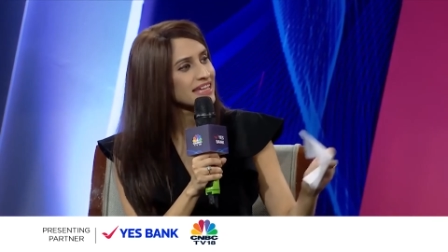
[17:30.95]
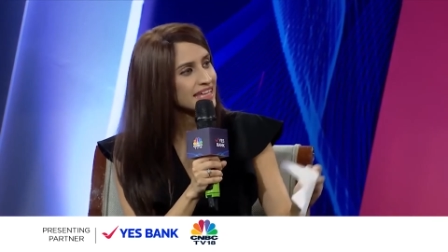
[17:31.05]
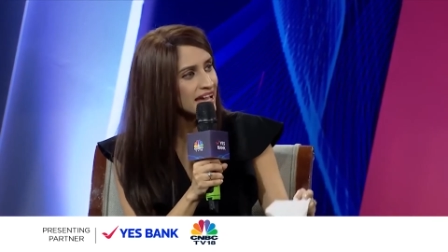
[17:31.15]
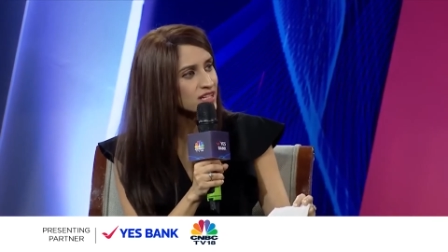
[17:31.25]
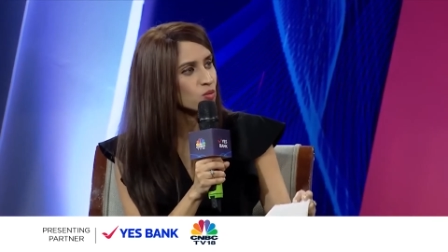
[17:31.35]

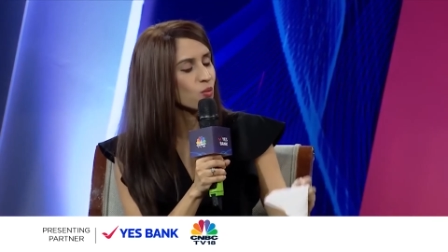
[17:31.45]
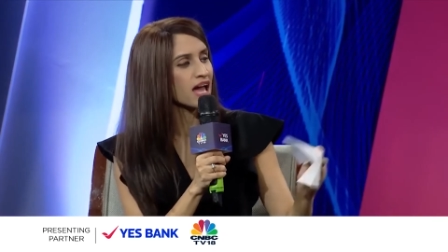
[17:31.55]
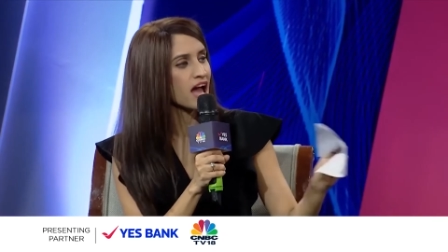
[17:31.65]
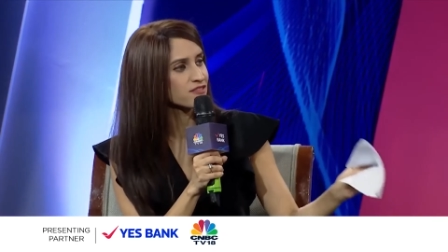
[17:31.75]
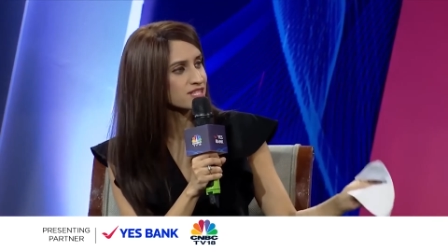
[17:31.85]
Yet
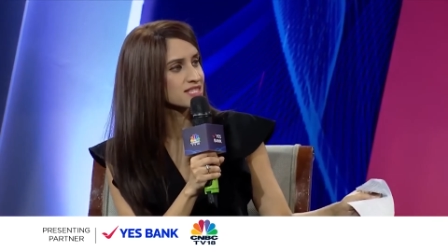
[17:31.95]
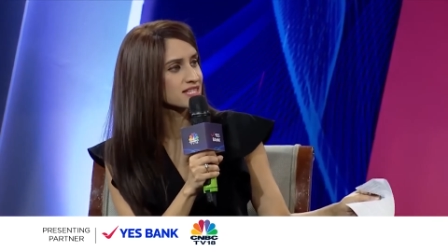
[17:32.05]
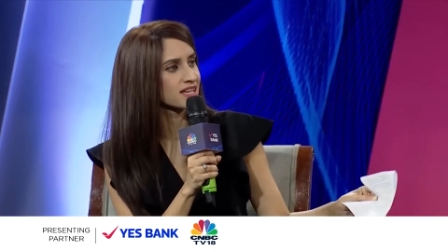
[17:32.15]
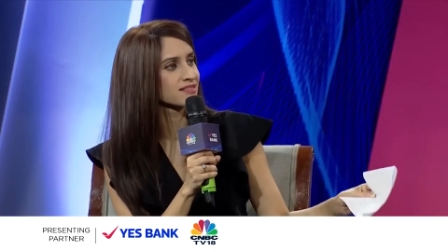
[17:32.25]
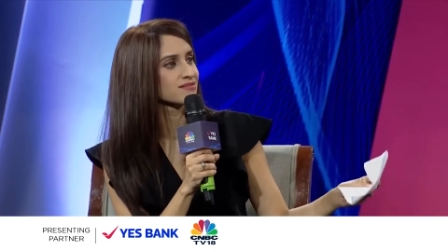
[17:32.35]
we haven't
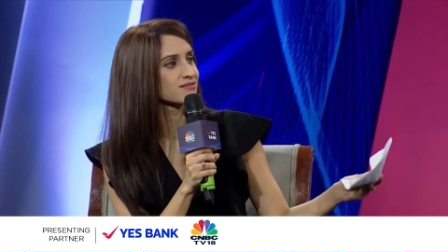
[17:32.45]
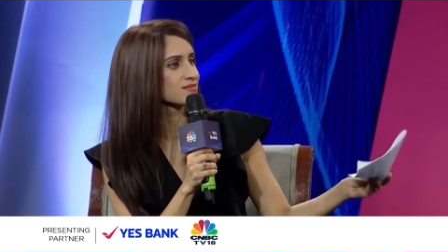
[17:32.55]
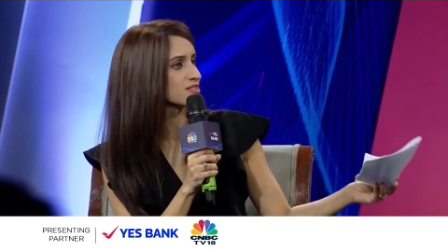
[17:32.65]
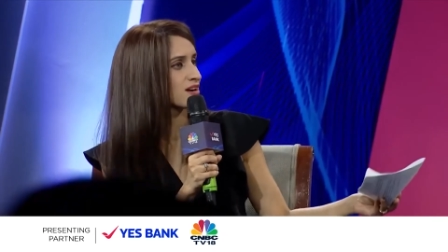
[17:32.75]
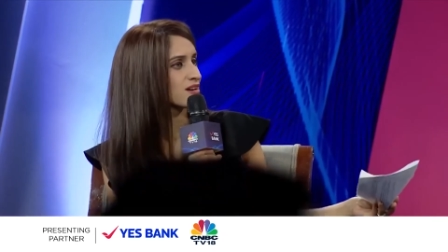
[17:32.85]
seen
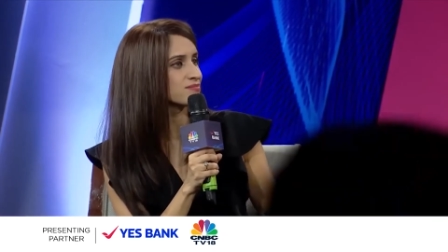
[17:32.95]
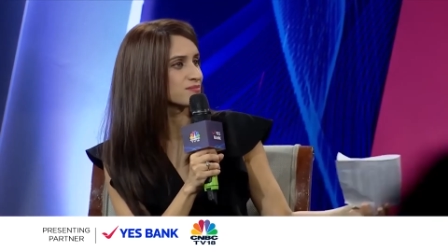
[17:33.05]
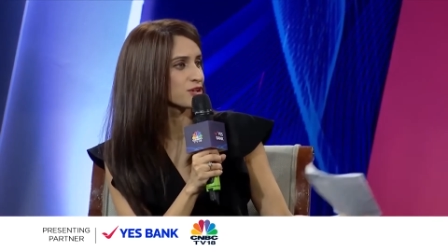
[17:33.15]
the